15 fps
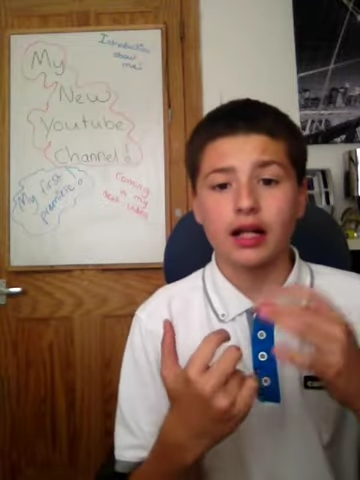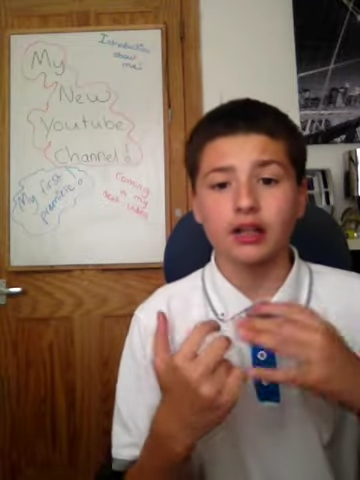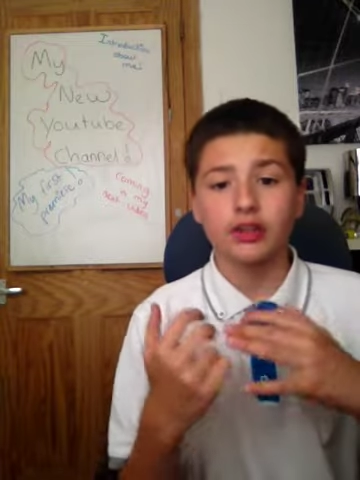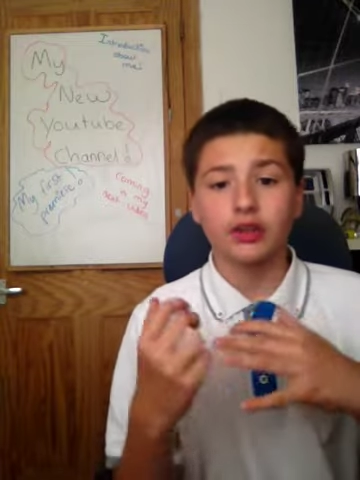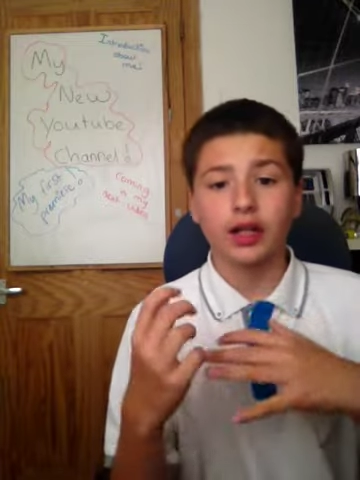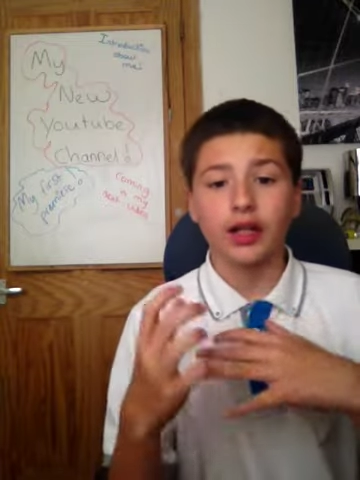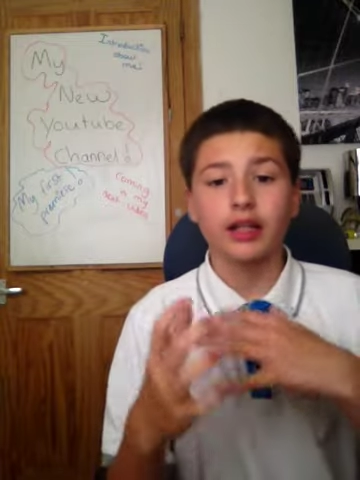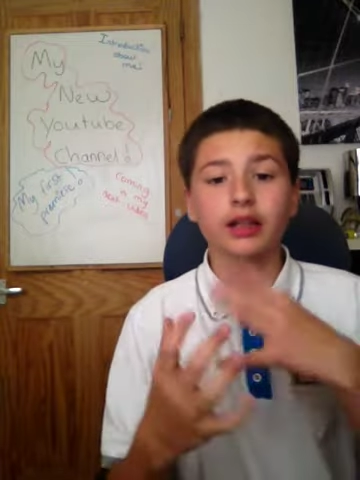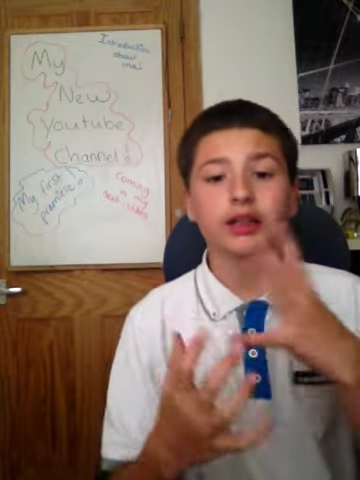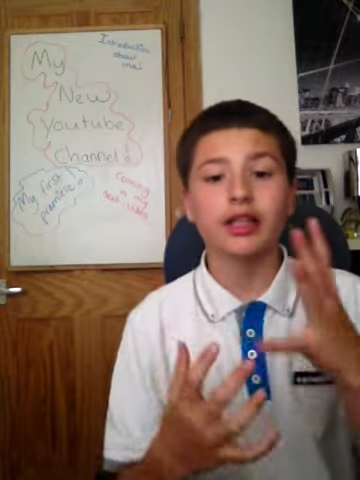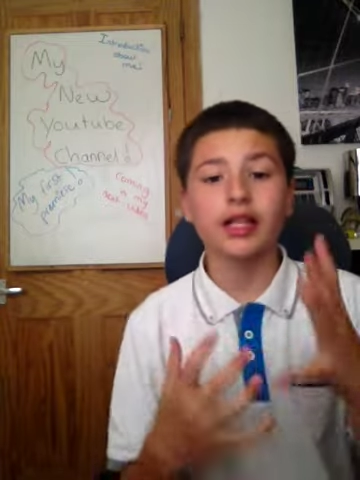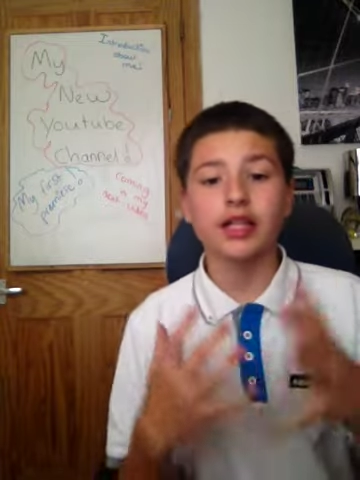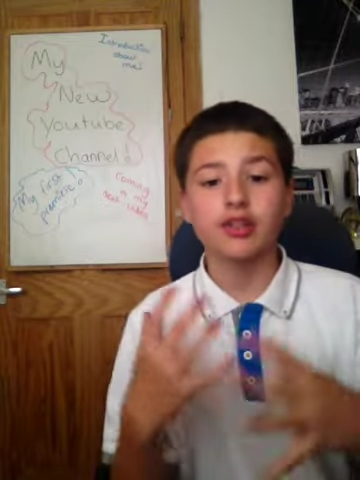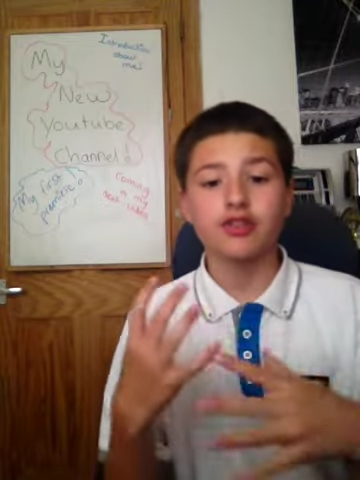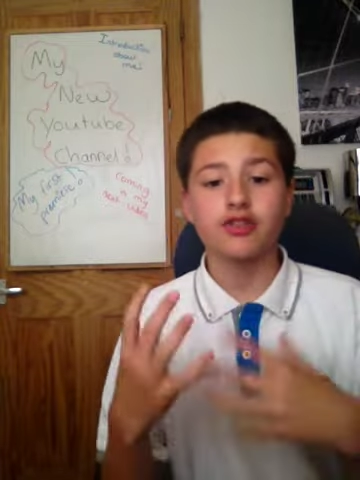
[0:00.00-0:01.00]
going to do like a little
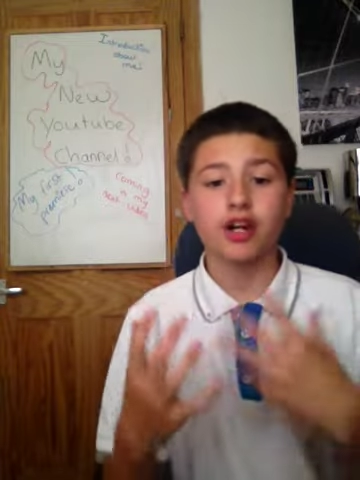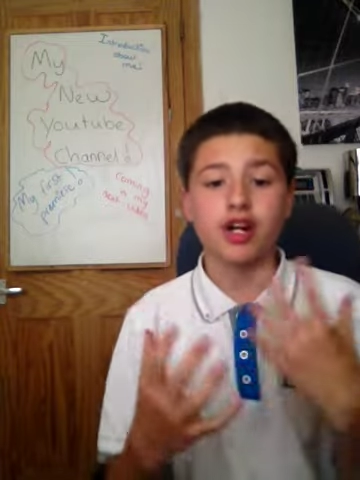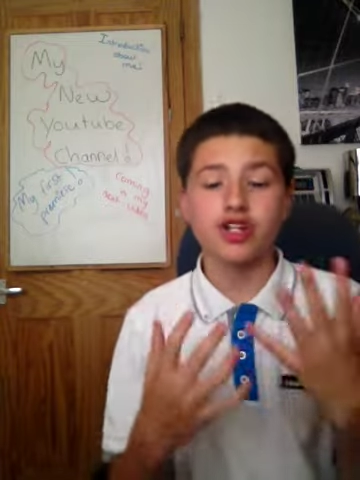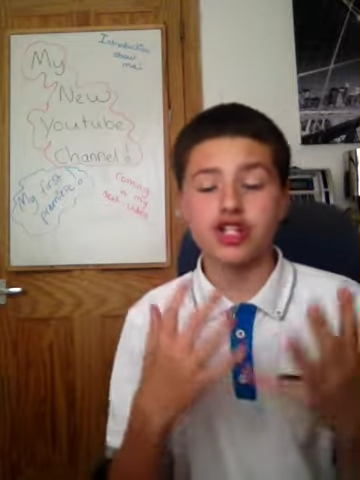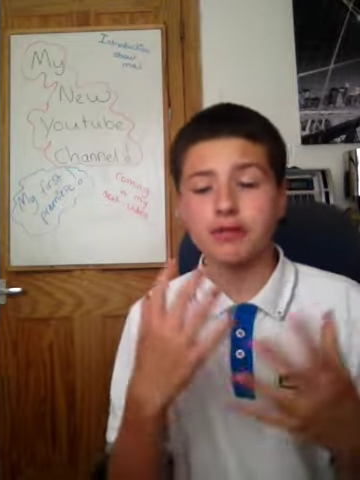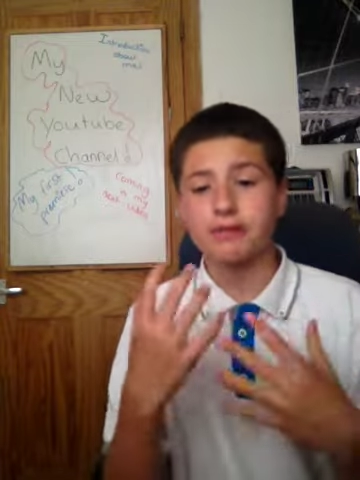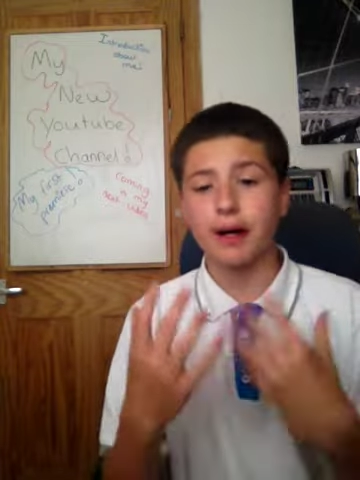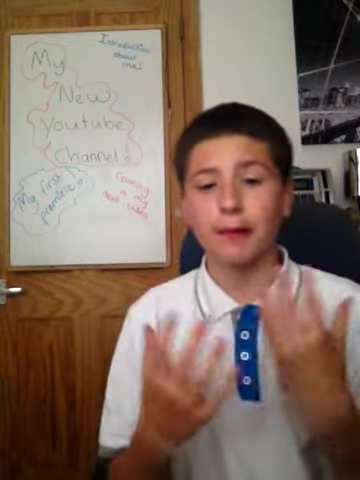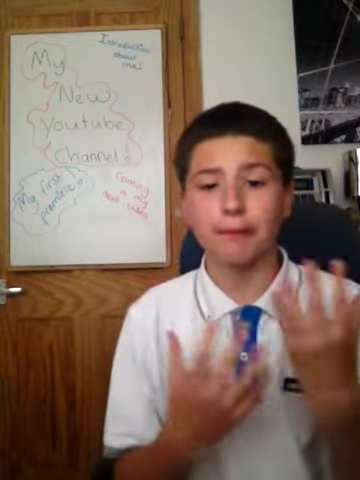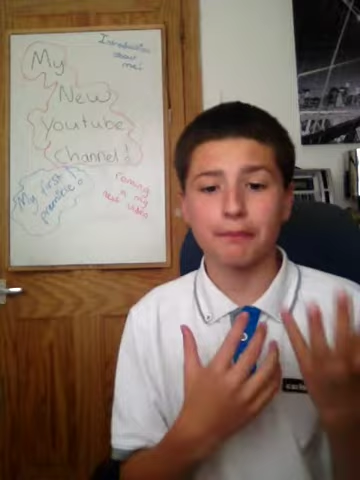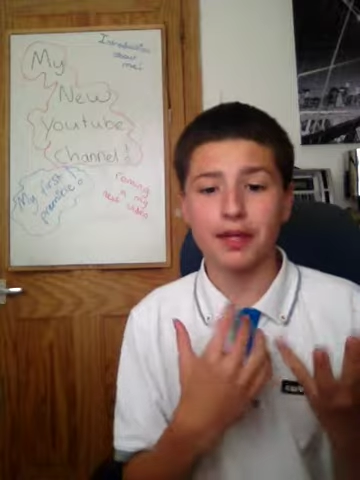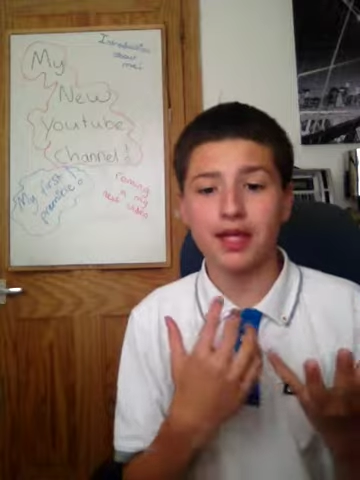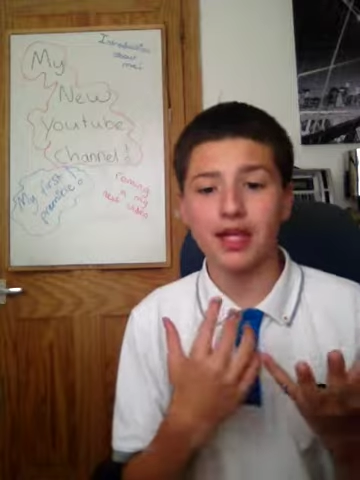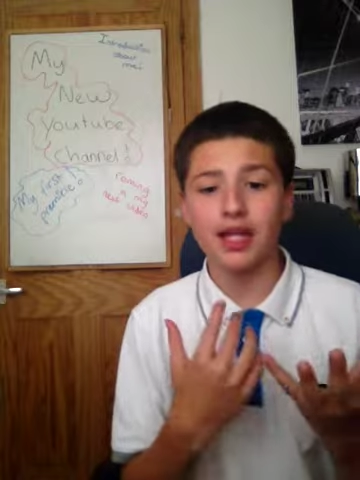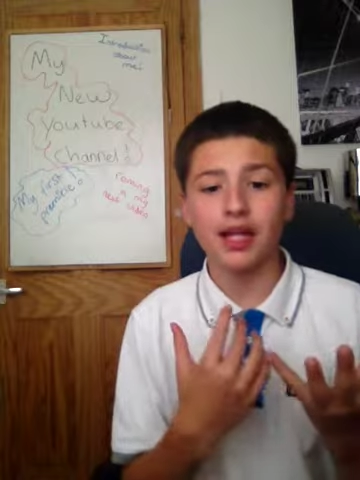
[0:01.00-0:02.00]
introduction about
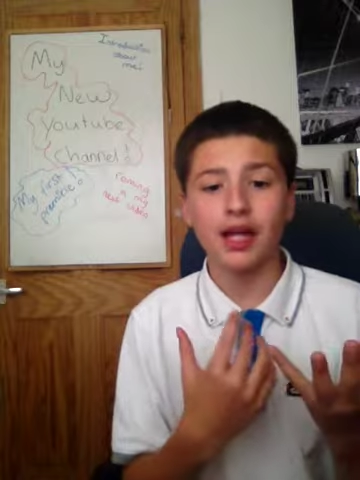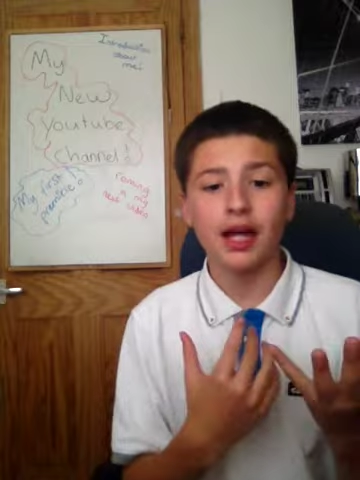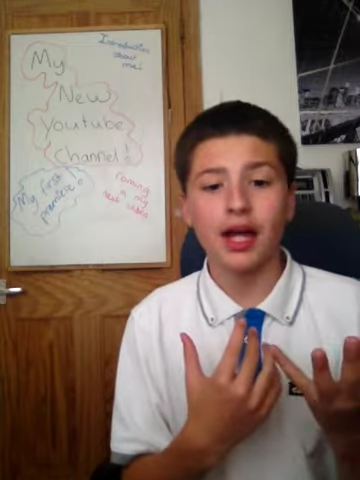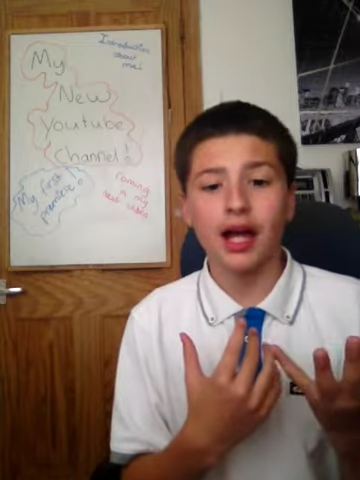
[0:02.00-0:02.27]
me,